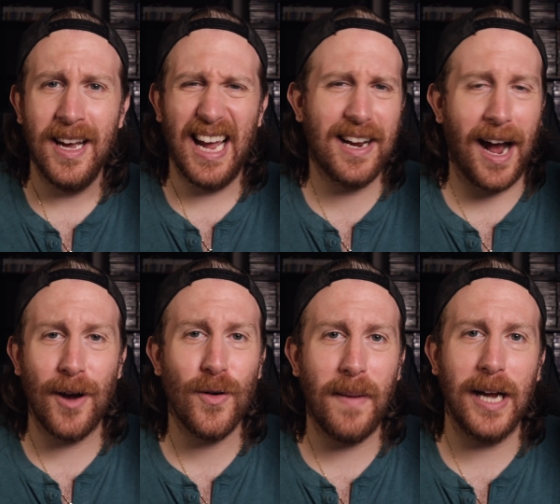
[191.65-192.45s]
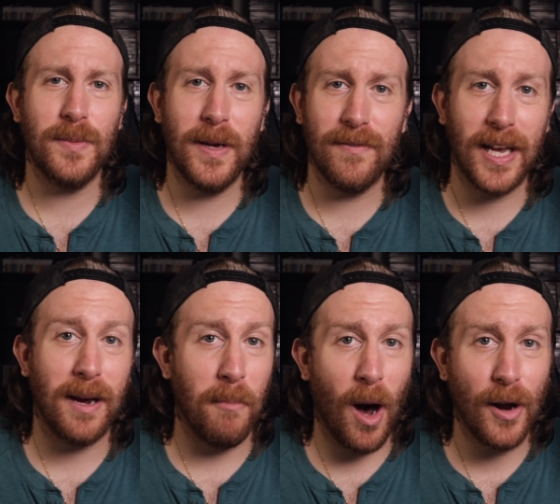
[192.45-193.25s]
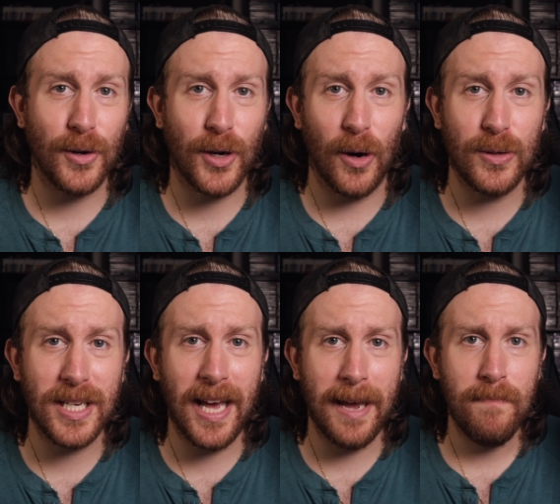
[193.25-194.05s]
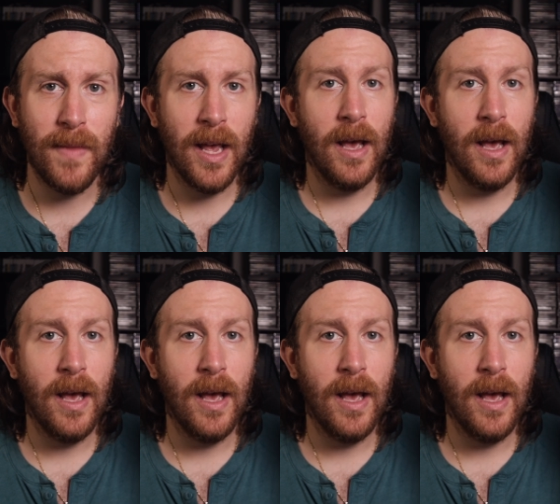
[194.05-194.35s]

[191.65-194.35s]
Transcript: It kind of reminds me of like a modern cozy game.